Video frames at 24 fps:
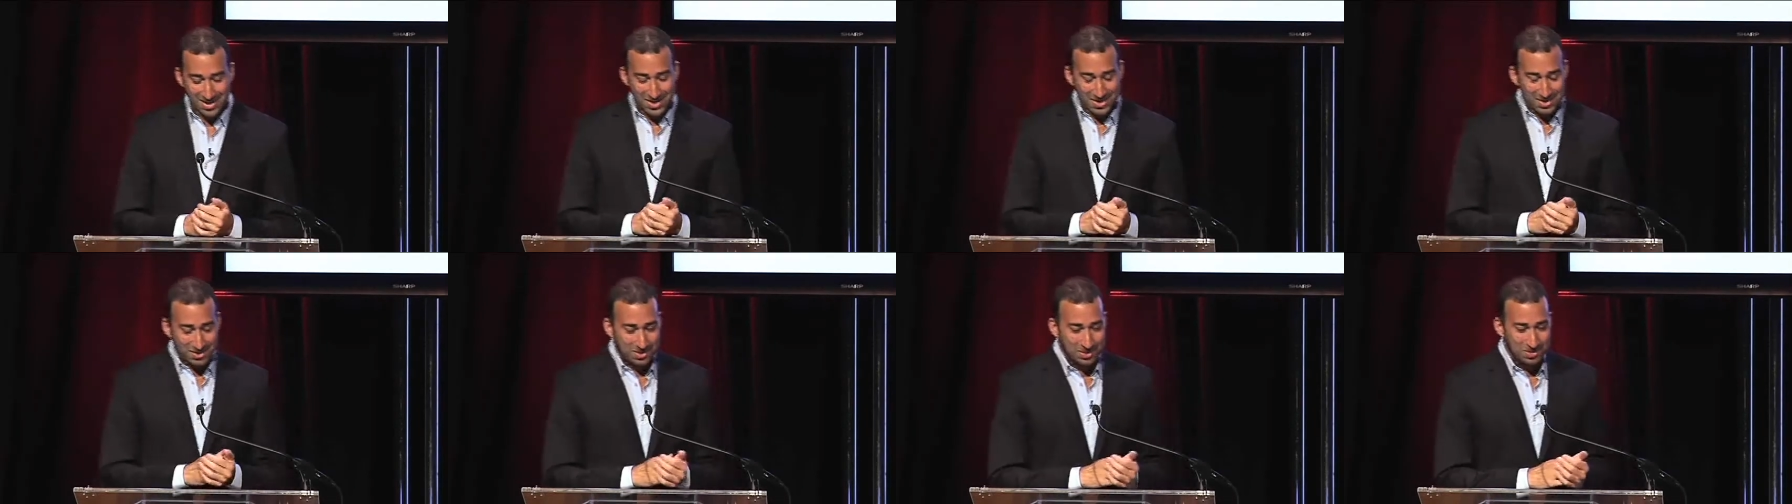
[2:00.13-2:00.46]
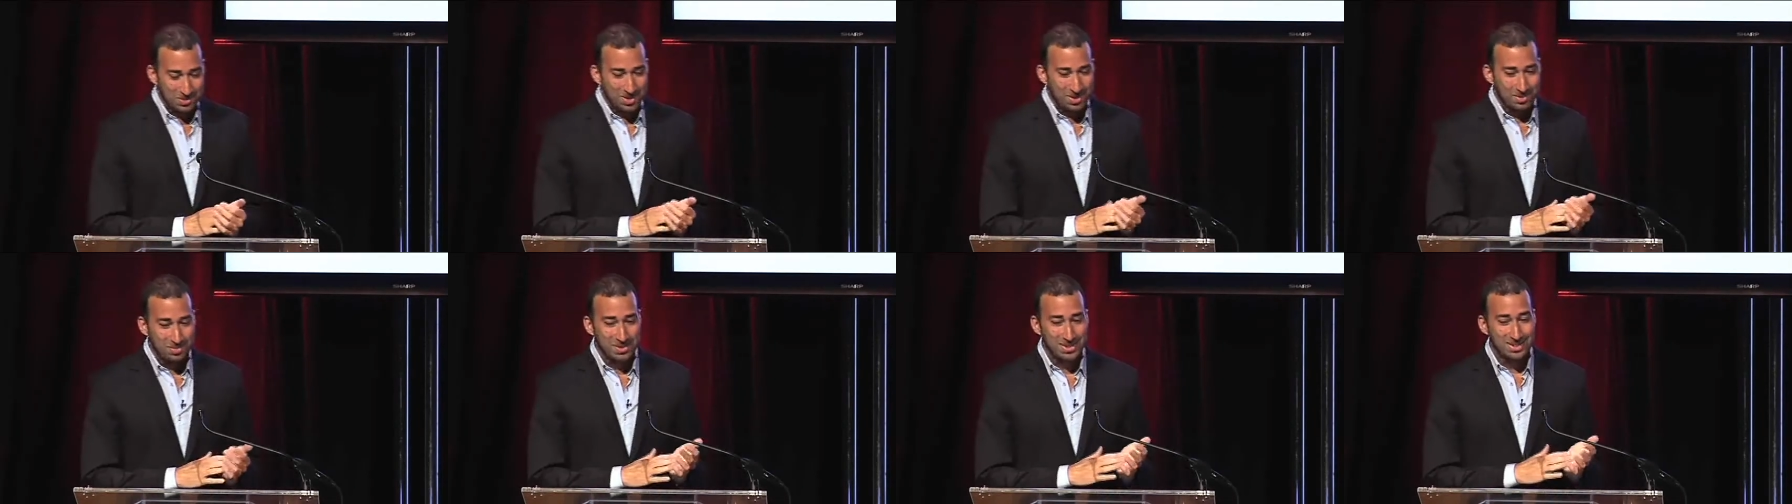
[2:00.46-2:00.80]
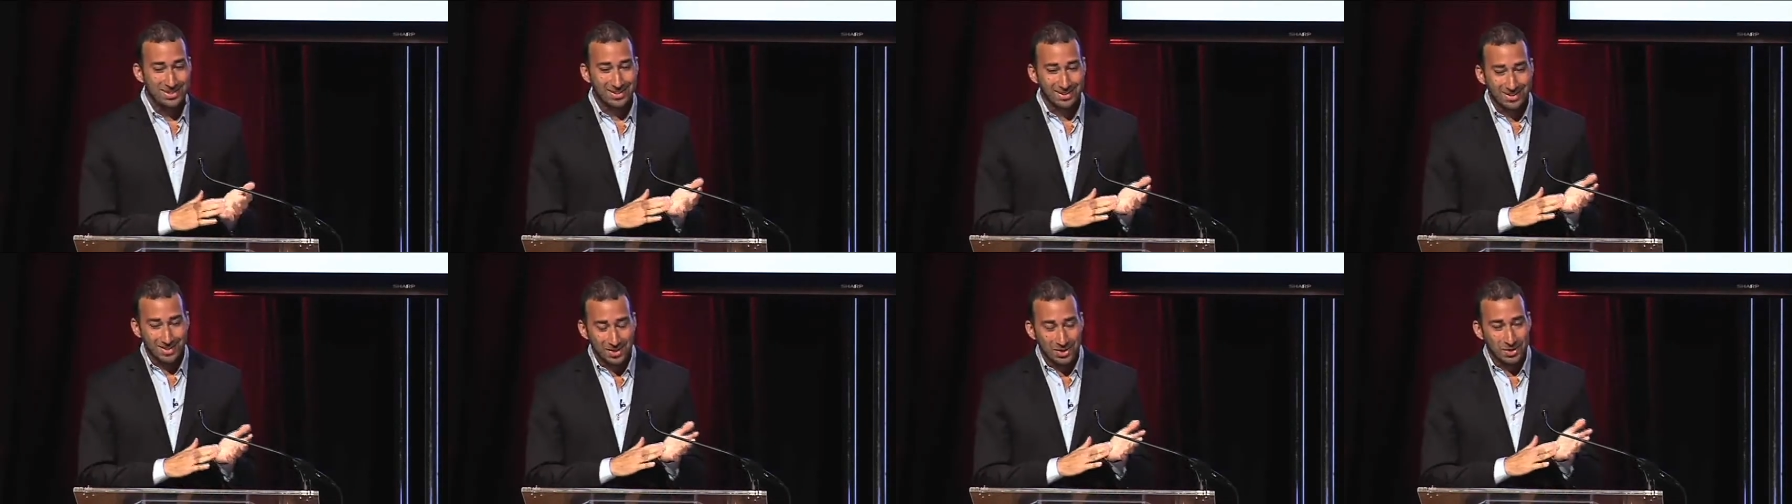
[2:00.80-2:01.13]
So we, we
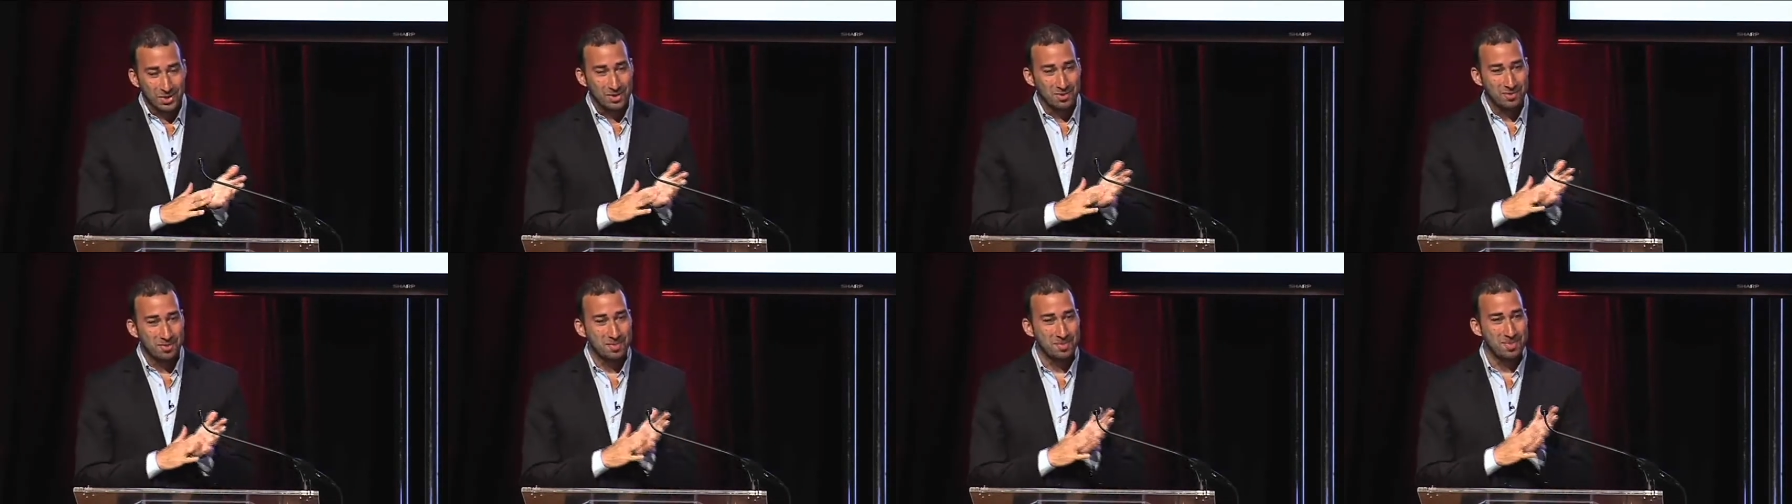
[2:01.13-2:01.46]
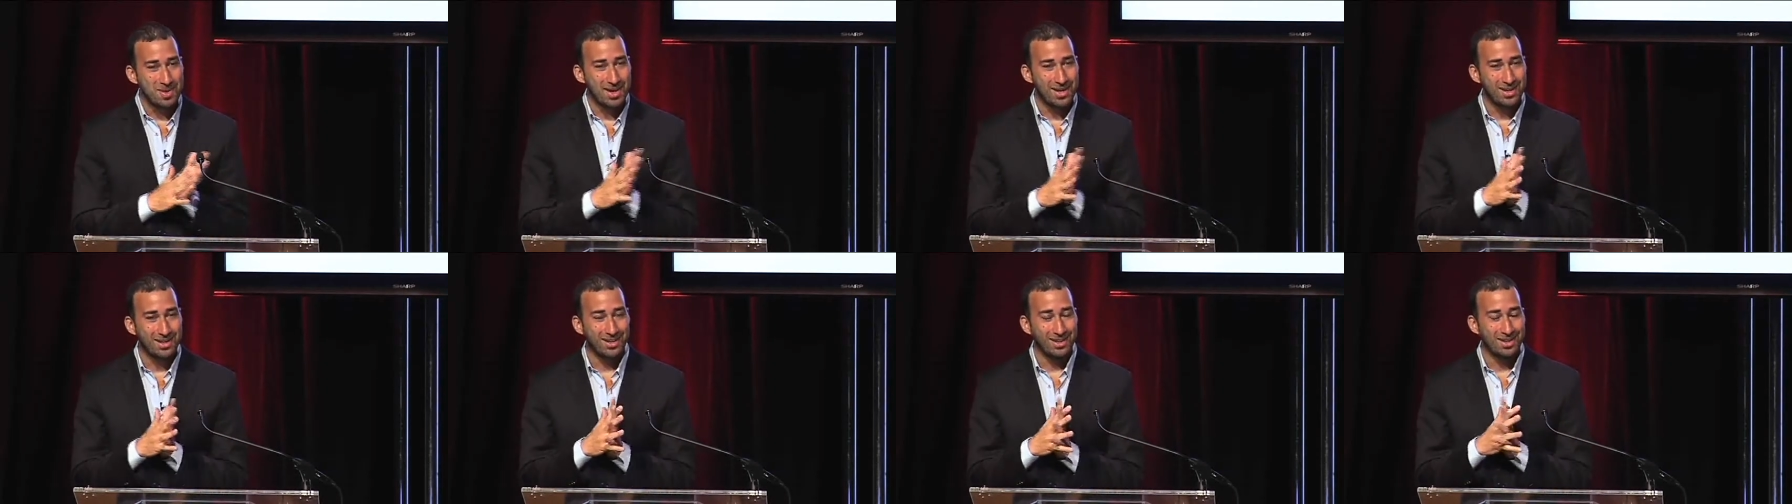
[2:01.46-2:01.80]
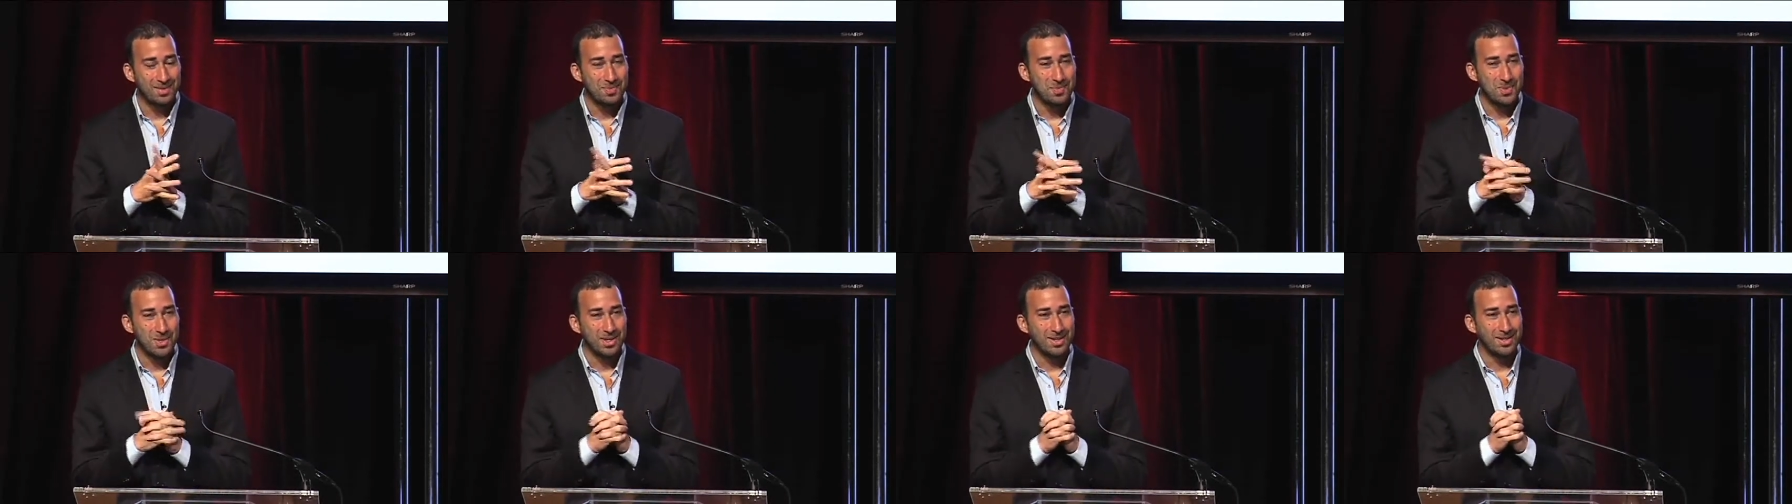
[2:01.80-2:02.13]
did learn from that,
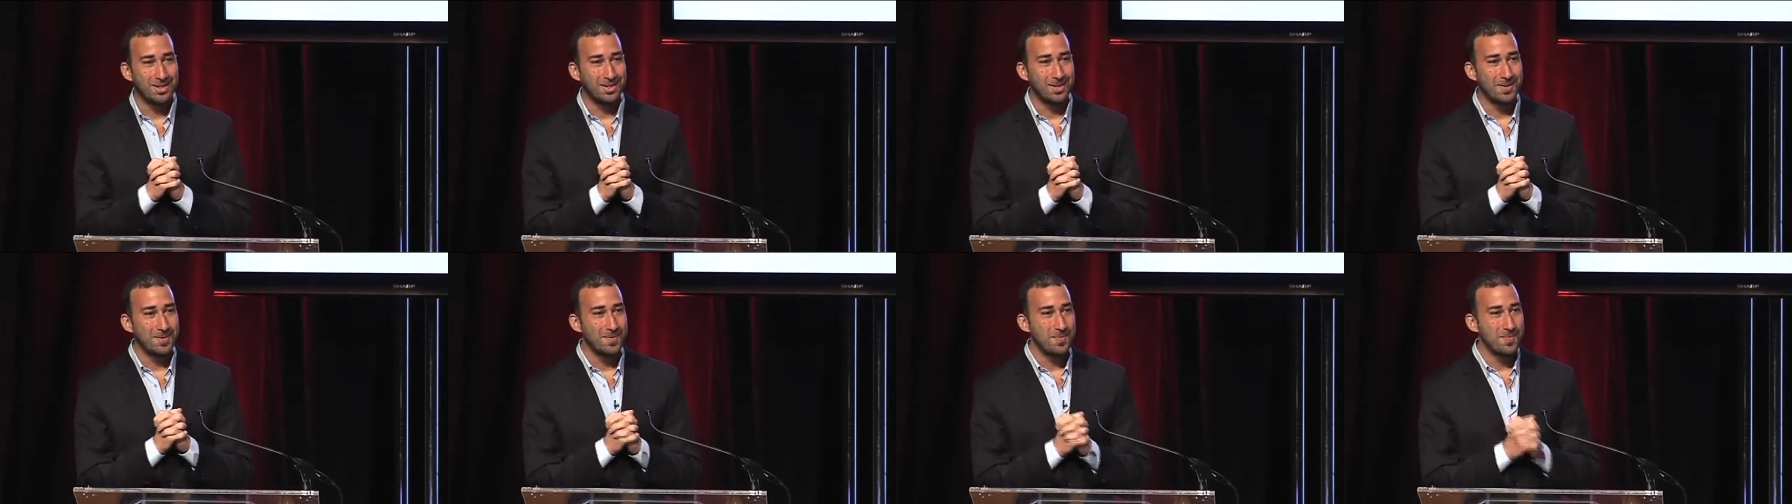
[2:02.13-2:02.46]
and when uh,